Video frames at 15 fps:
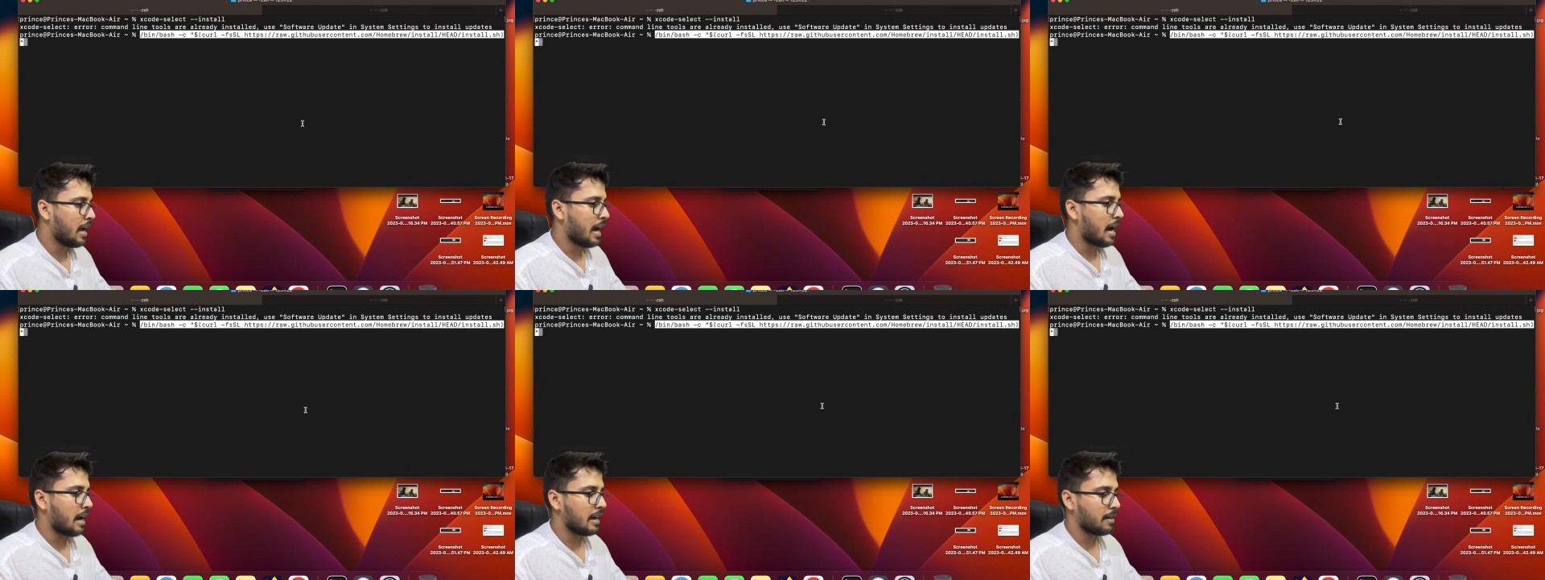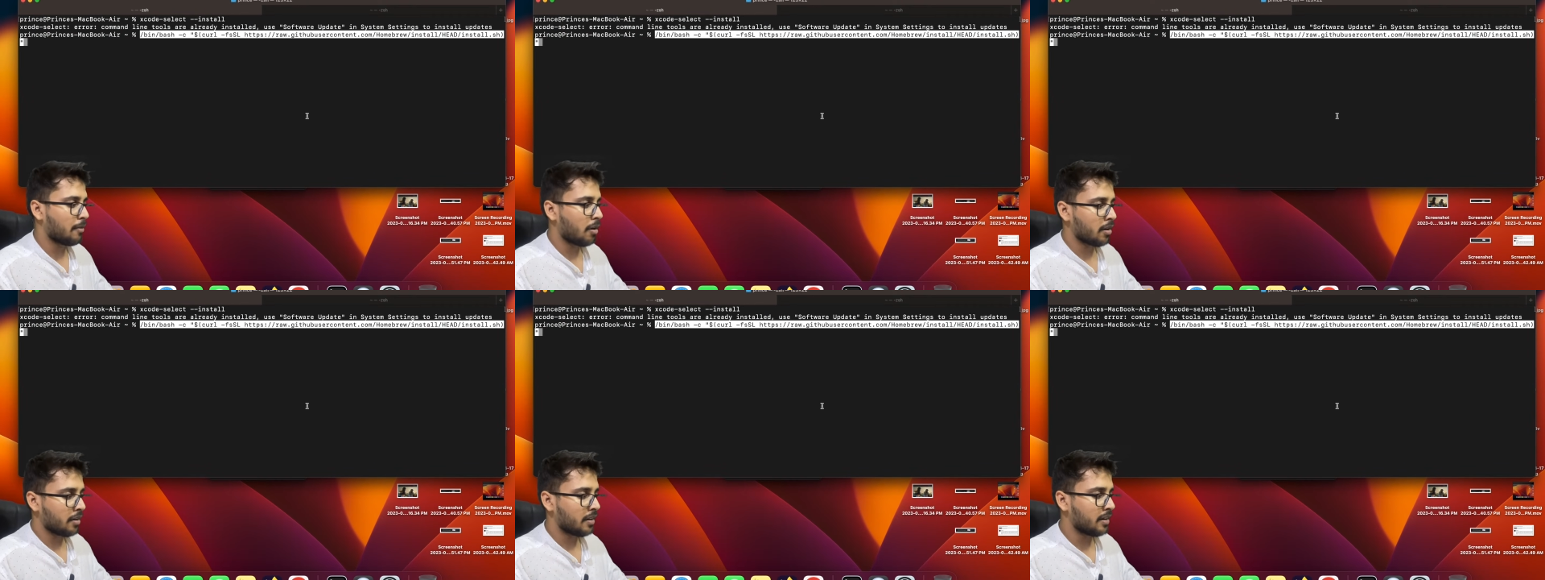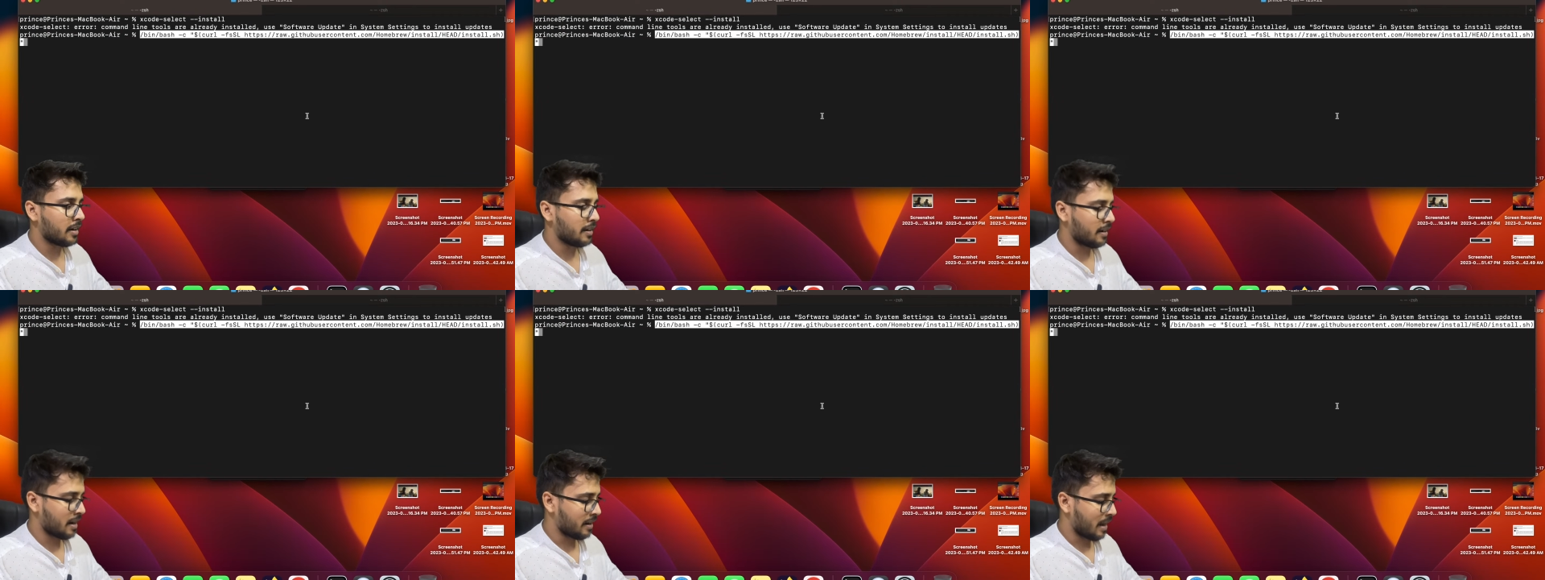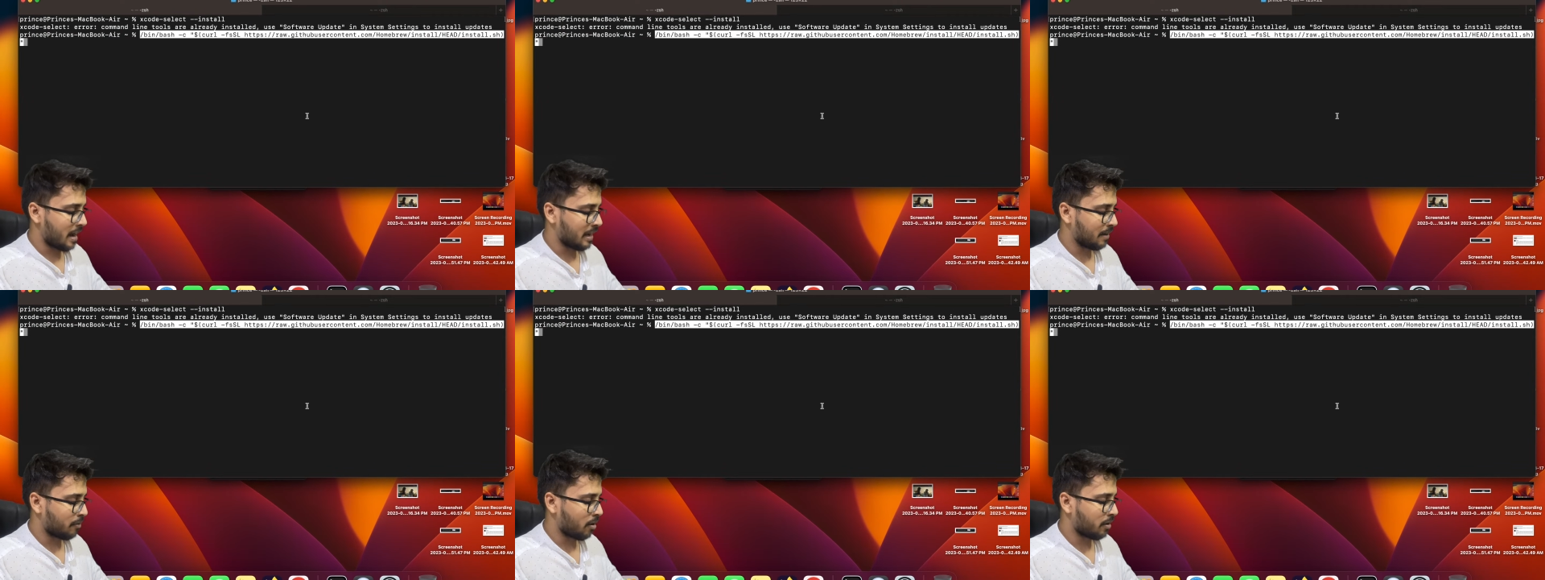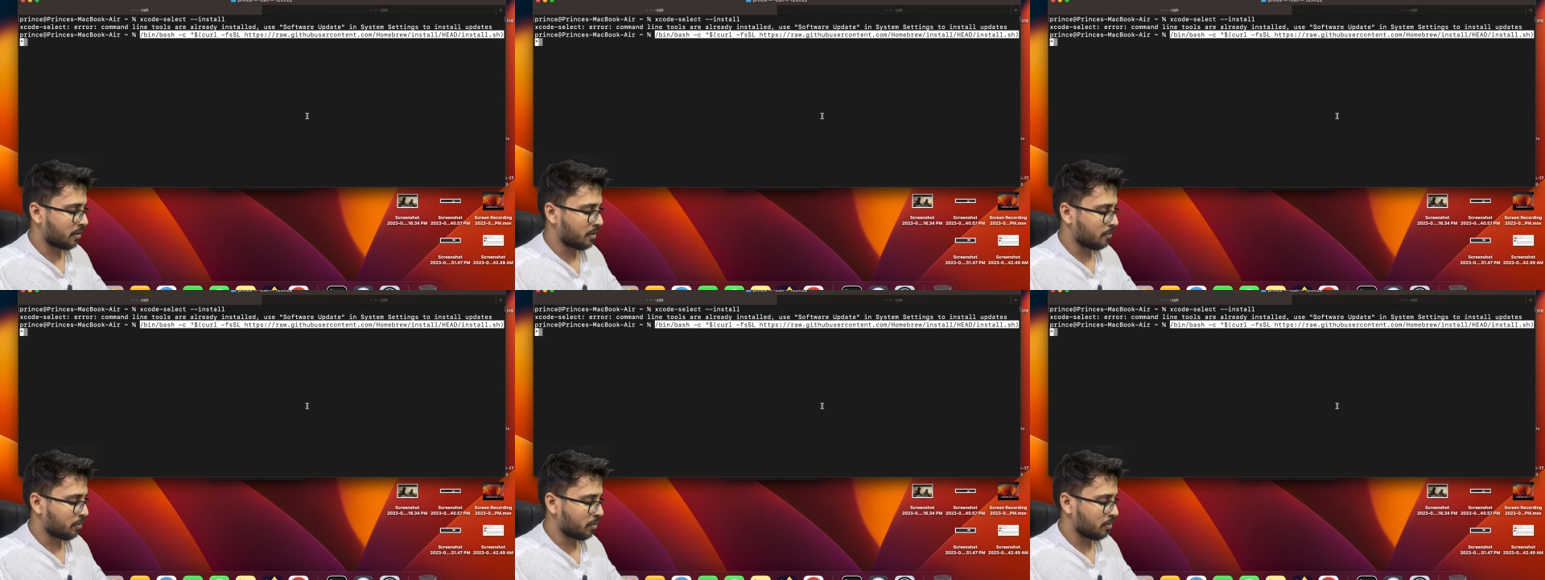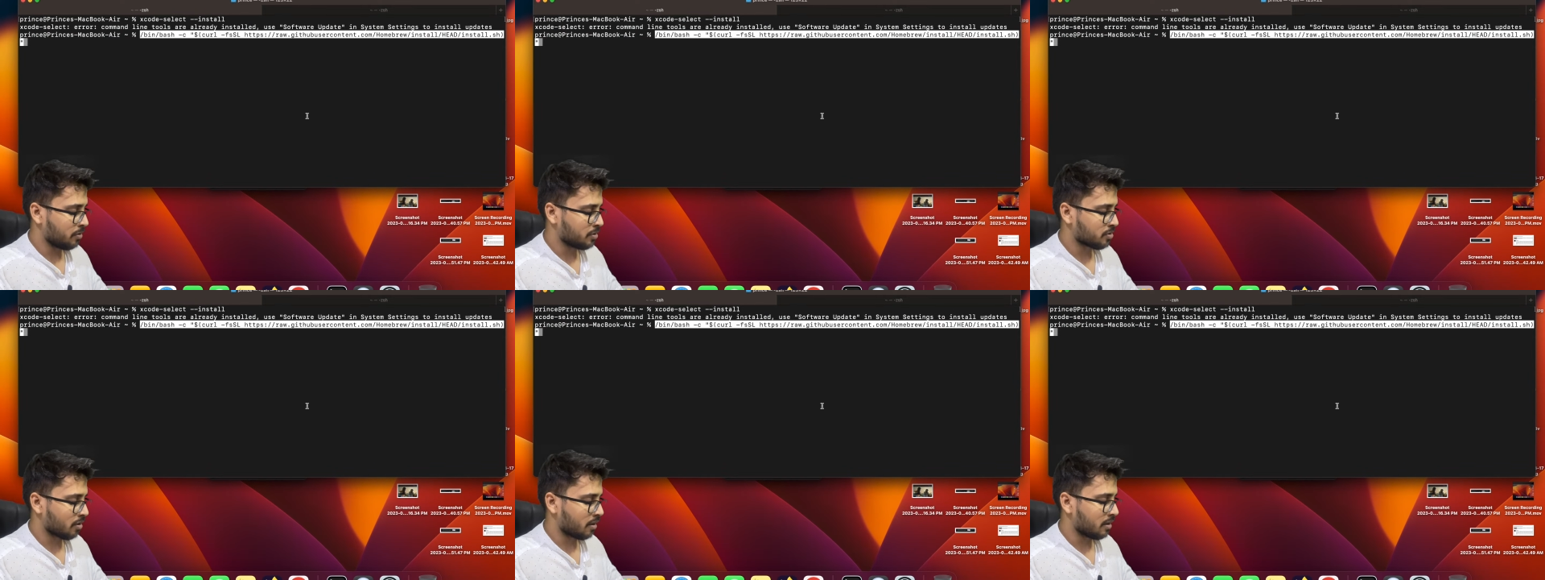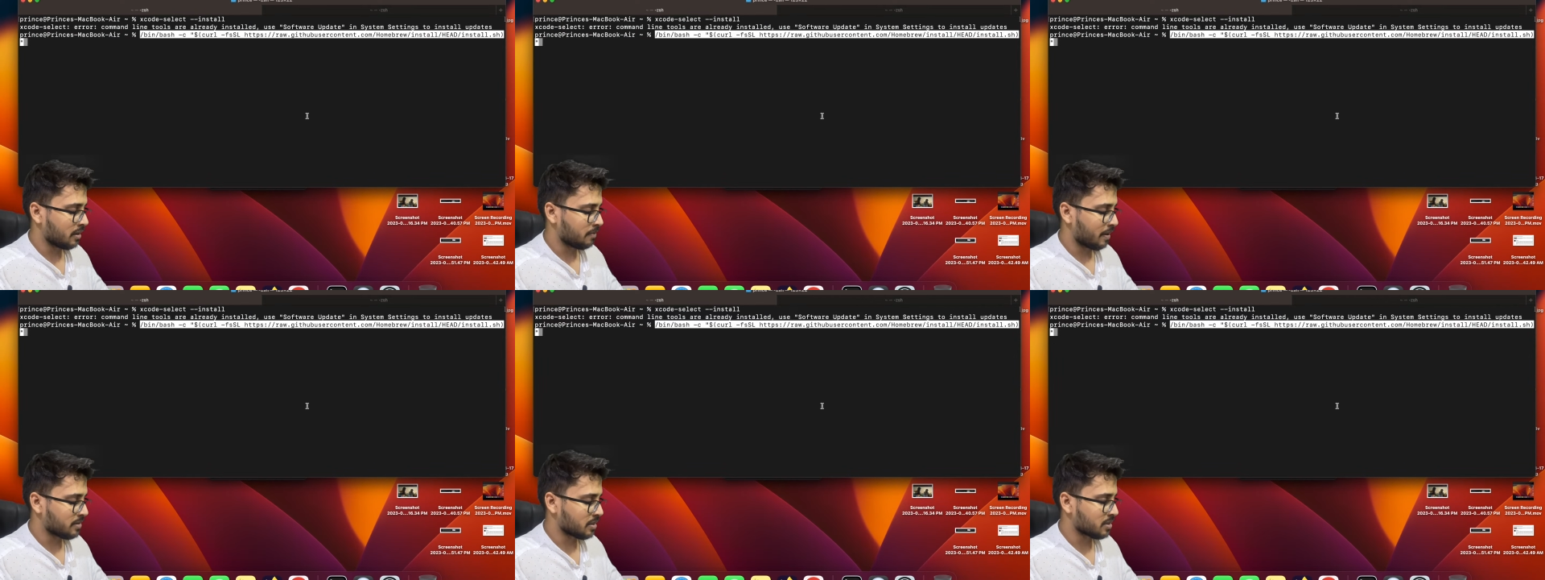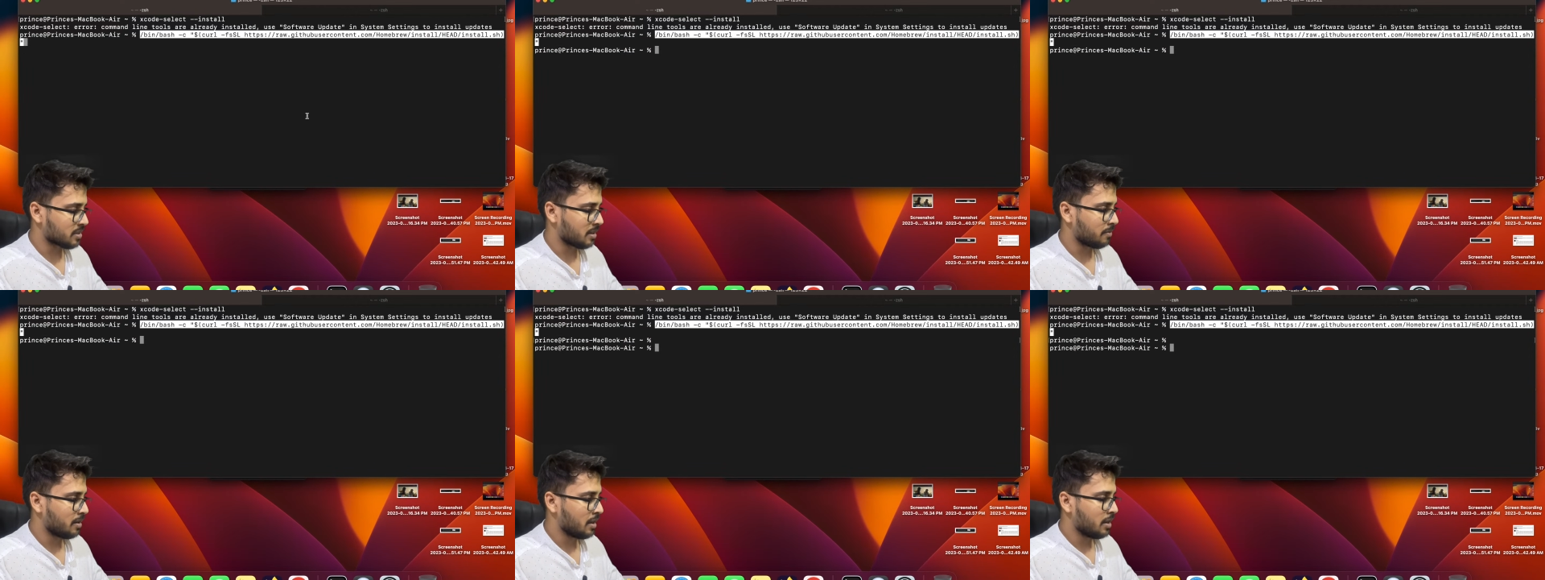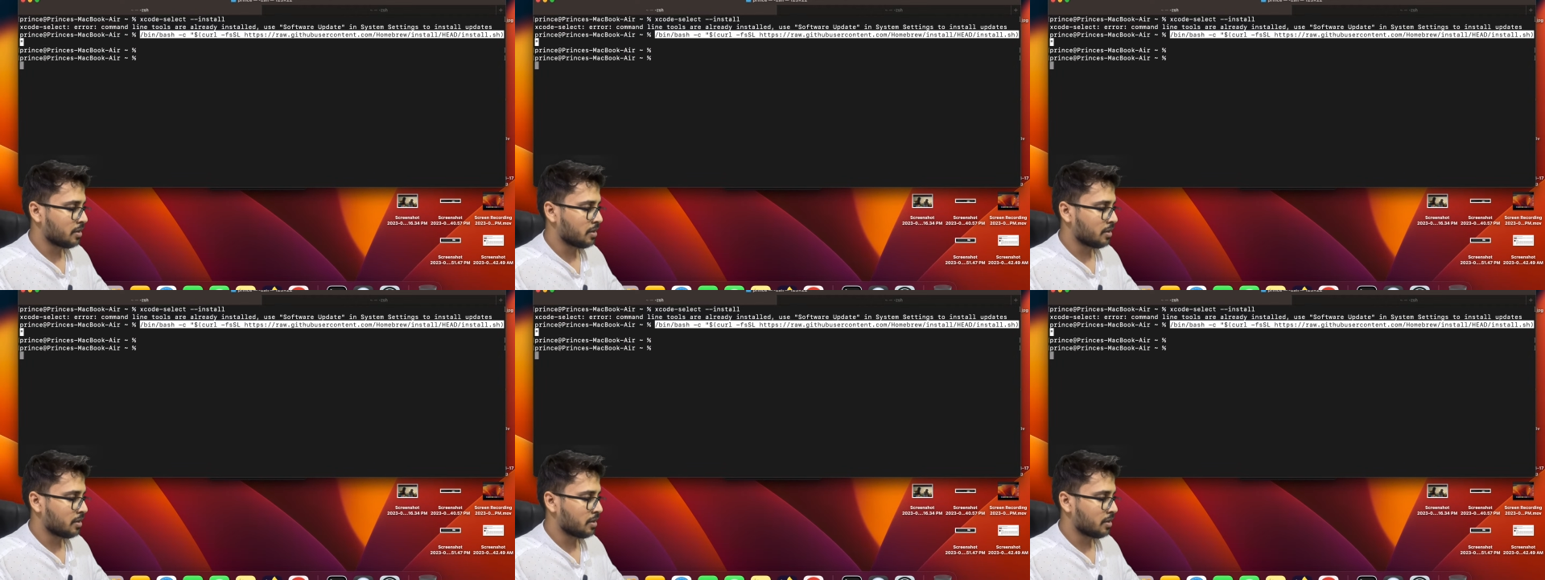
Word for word: I have already done that. I have already brew installed in my system,